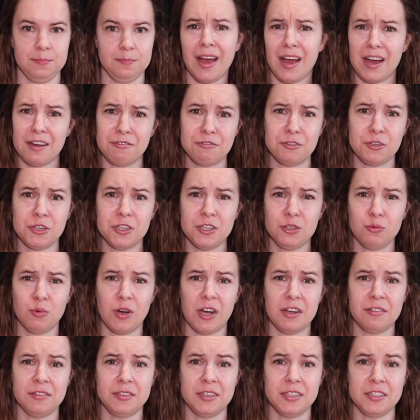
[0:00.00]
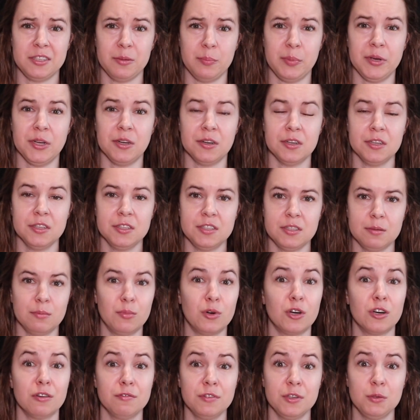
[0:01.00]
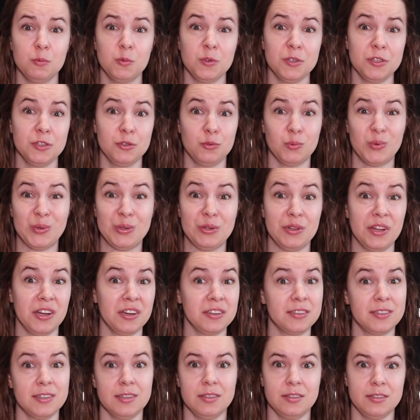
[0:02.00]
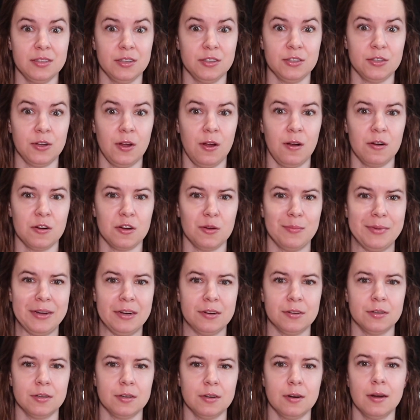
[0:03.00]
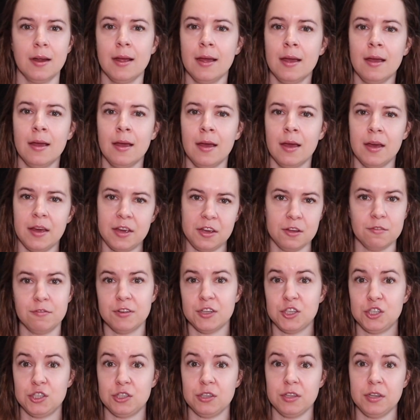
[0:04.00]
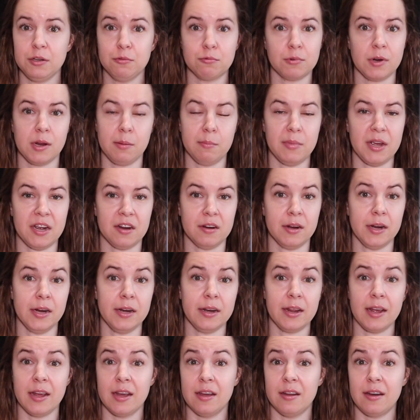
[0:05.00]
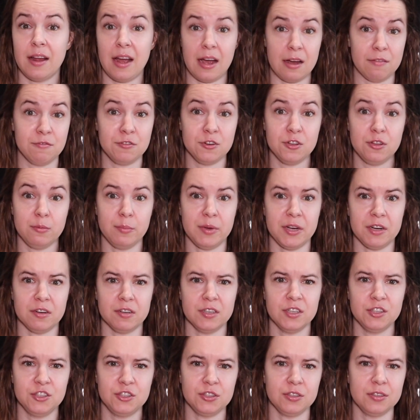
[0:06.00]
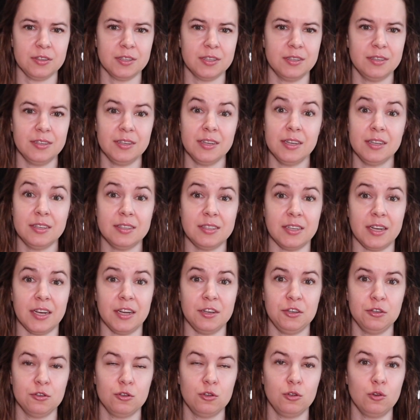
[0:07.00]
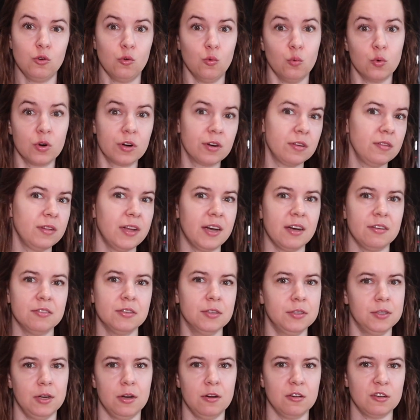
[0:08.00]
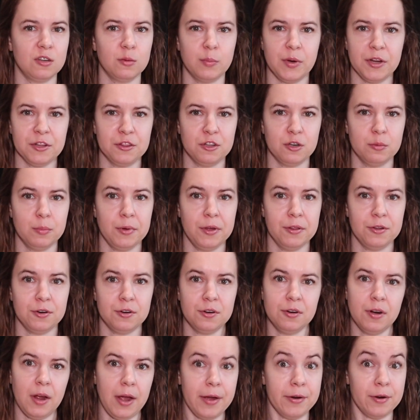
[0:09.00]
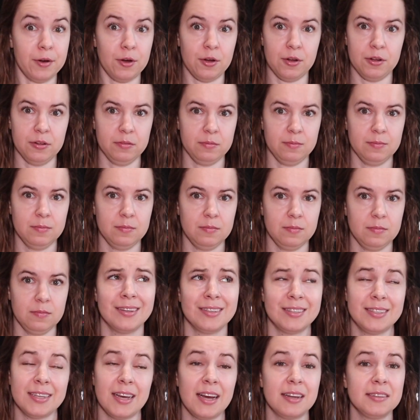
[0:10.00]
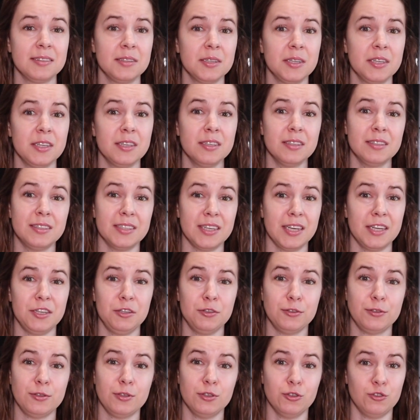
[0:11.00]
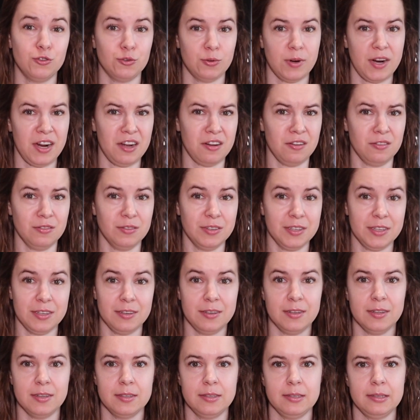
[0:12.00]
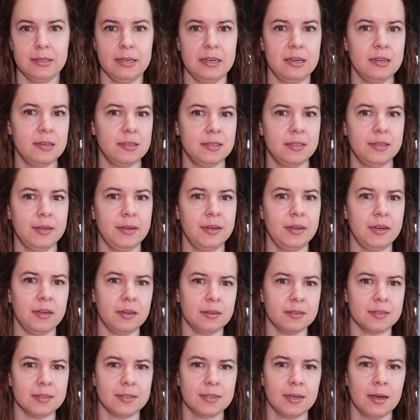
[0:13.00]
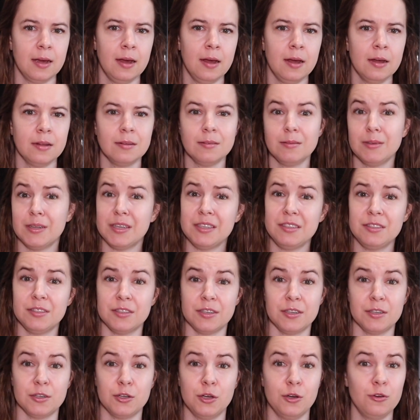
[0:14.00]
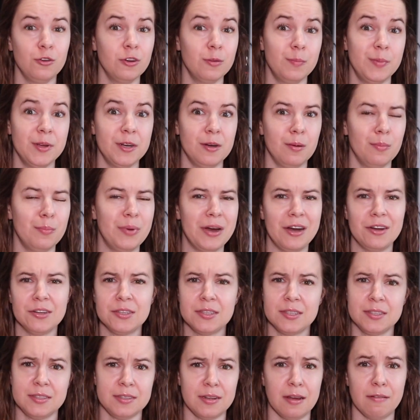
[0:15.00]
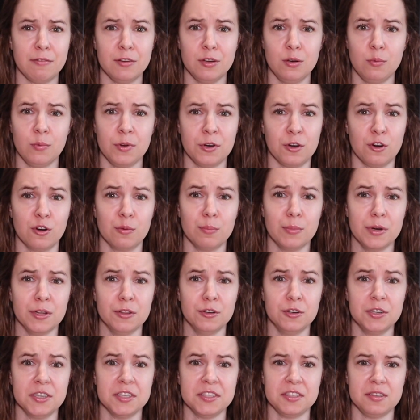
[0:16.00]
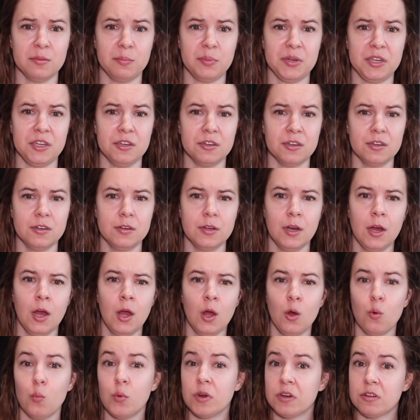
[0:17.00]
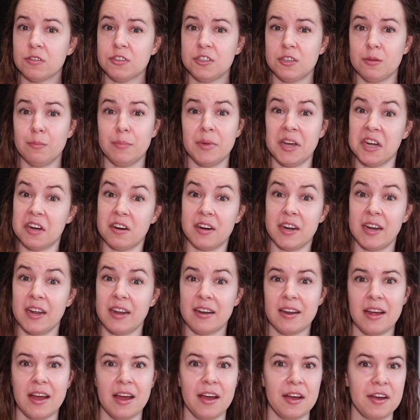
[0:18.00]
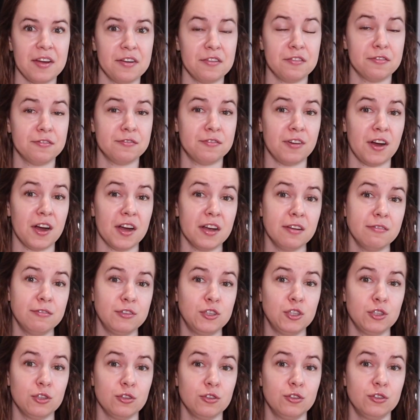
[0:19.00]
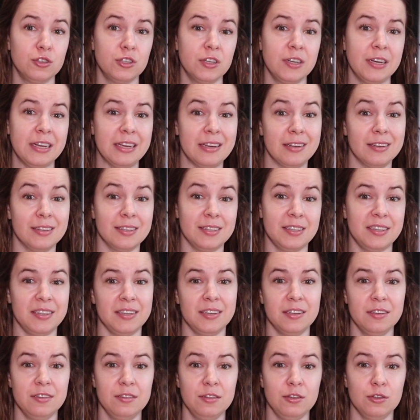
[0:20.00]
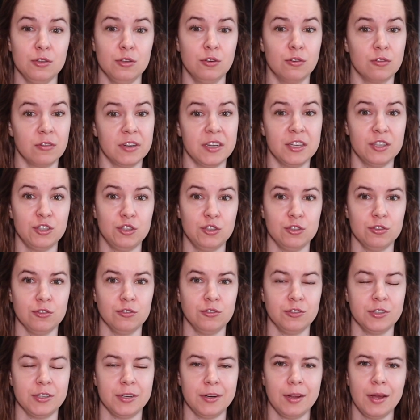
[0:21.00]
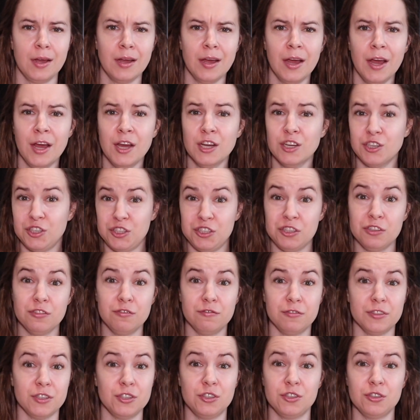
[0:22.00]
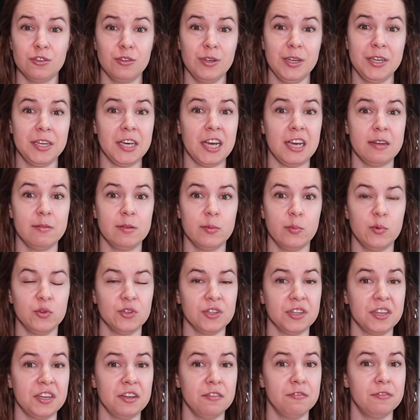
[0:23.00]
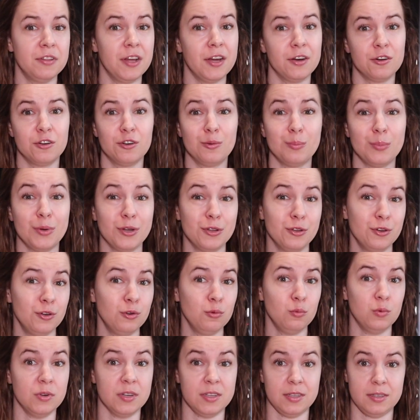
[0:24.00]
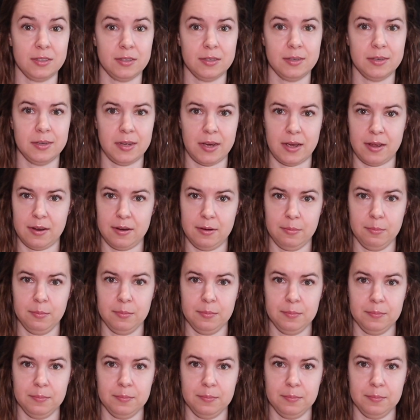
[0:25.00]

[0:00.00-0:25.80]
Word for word: After his wife's disappearance, Marvin was reluctant to talk about her. He eventually remarried, and after the marriage, Linda and Daniel weren't allowed to talk about their mother at all. Sadly, Daniel drowned in his late teens. Linda, who had been about 7 when her mother disappeared, went on to marry and had 5 children and 10 grandchildren. She eventually came to believe that her mother was dead.